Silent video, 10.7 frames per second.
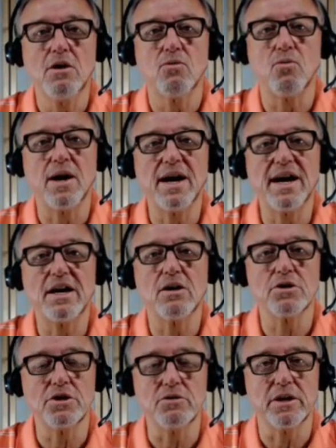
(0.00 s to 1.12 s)
Why are
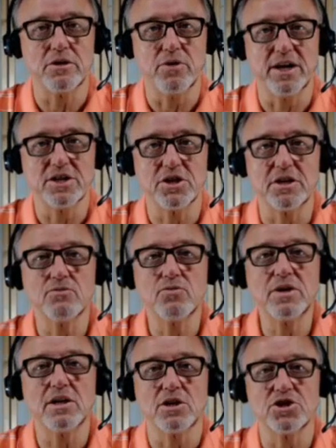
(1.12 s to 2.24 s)
you interested in
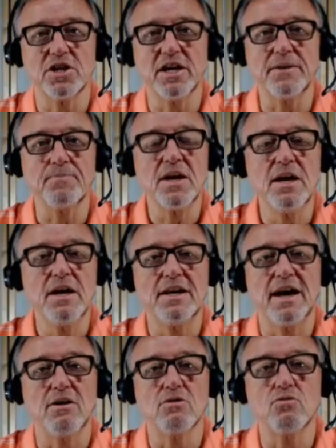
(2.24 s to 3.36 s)
real estate?
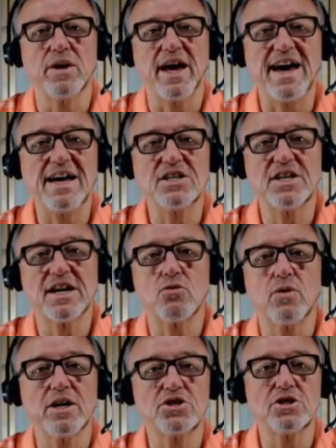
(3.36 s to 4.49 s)
Now, when I ask that
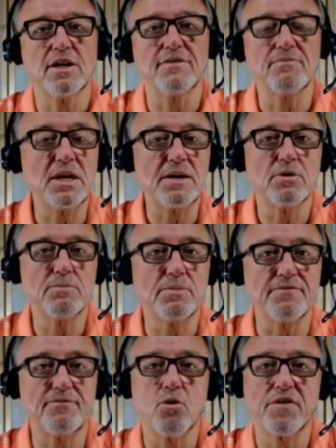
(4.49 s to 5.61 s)
question of people
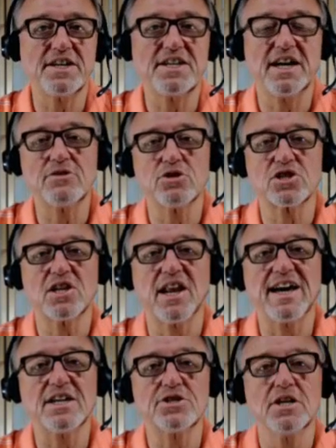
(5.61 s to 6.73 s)
before they take this
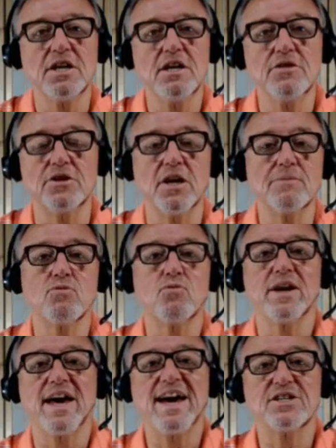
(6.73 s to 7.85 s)
class, the number
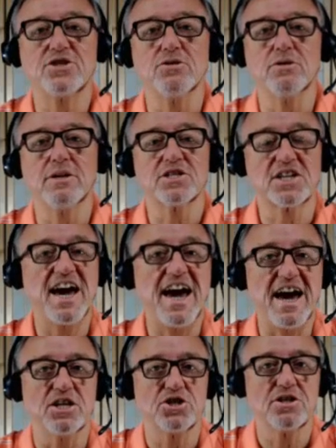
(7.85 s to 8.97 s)
one answer is
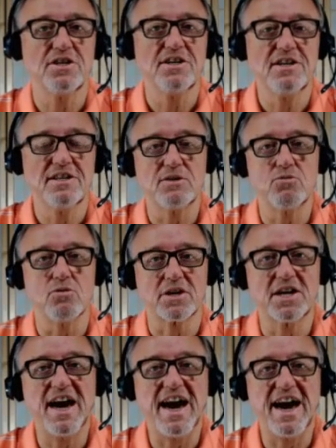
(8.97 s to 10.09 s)
cash. They want
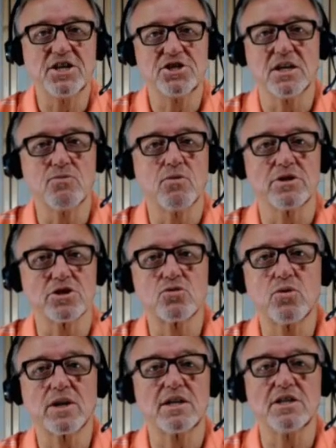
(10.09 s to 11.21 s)
cash and they want it as
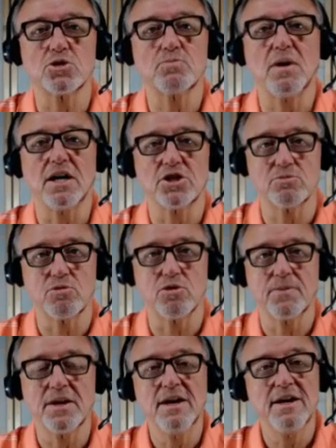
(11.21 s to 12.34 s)
quickly as possible.
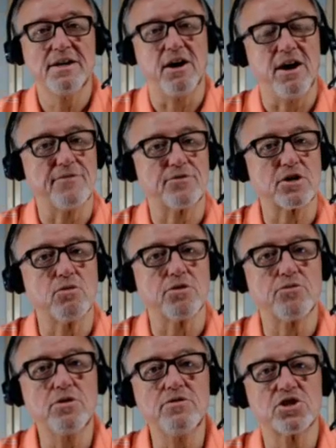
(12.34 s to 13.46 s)
Now, after going
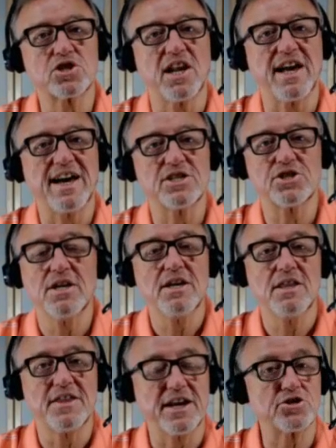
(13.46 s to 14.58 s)
through this class,
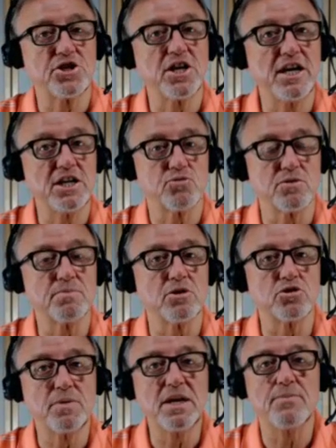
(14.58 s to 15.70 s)
that'll change with
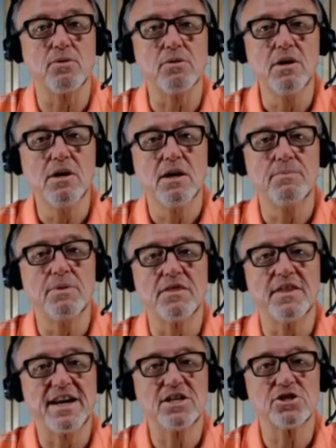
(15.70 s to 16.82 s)
most people, but
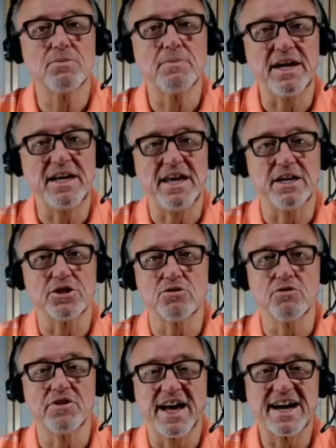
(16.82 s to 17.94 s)
that is the main answer
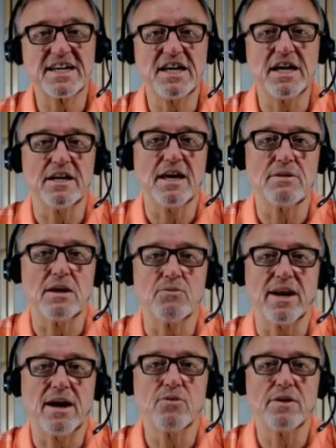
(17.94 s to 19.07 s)
that I get. And when
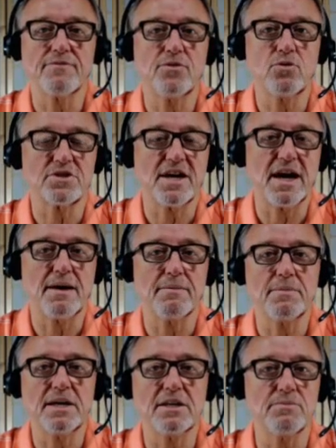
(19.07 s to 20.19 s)
I went full-time
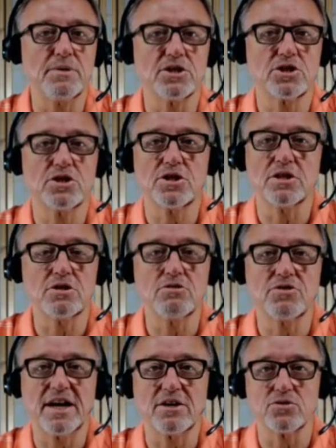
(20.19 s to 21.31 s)
in the business in
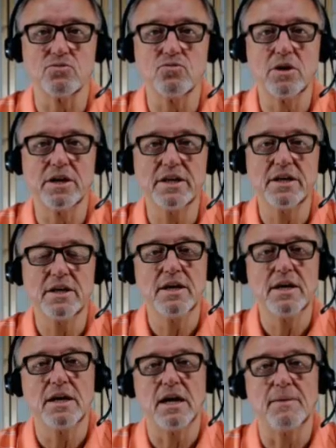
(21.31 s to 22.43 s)
2001,
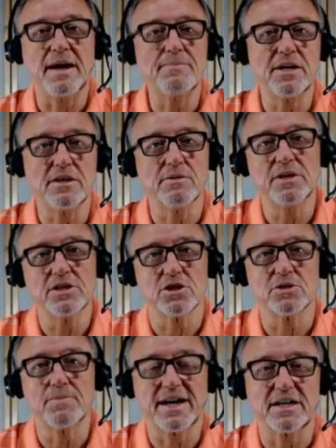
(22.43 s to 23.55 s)
I'd been in the business
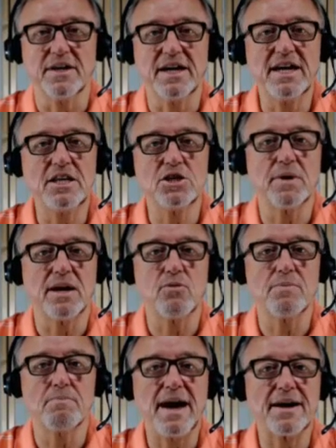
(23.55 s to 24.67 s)
back in the 80s, but I
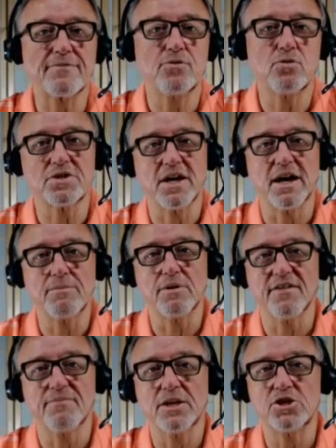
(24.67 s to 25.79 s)
went back full-time,
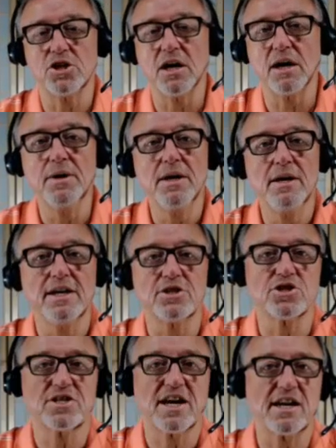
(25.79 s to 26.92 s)
left my job, and
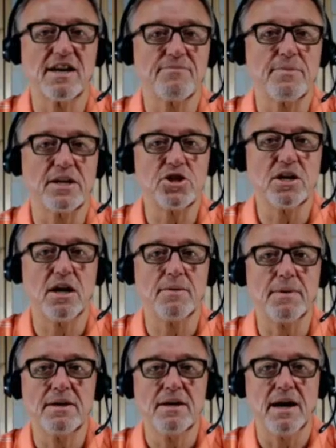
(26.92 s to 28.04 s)
since I'd left my
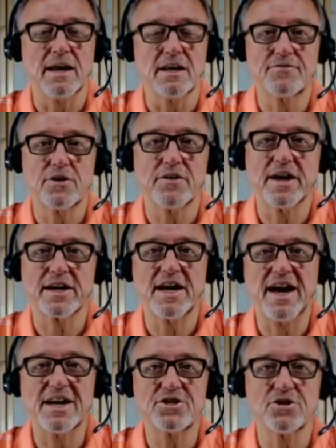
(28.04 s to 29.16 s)
job, I left all that
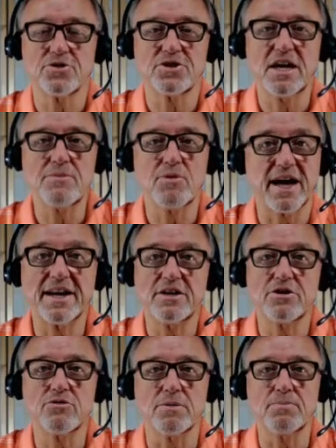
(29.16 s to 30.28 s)
cash on the table. I needed
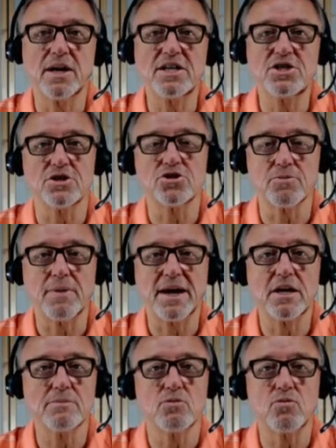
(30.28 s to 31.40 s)
to replace it, so my
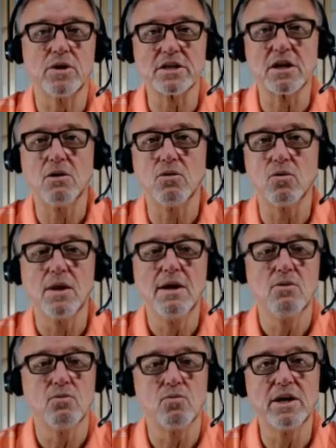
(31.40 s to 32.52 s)
number one goal
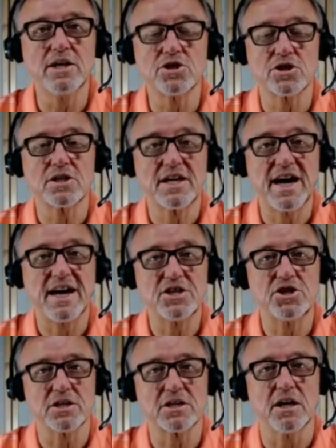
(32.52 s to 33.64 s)
was cash
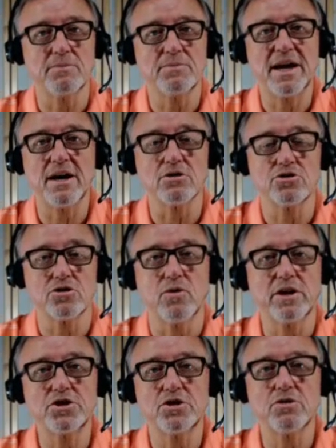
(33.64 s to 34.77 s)
income now. So what
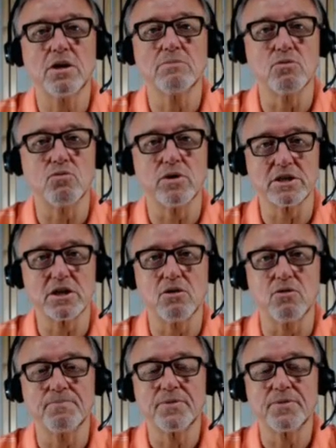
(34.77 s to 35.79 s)
is your number one goal?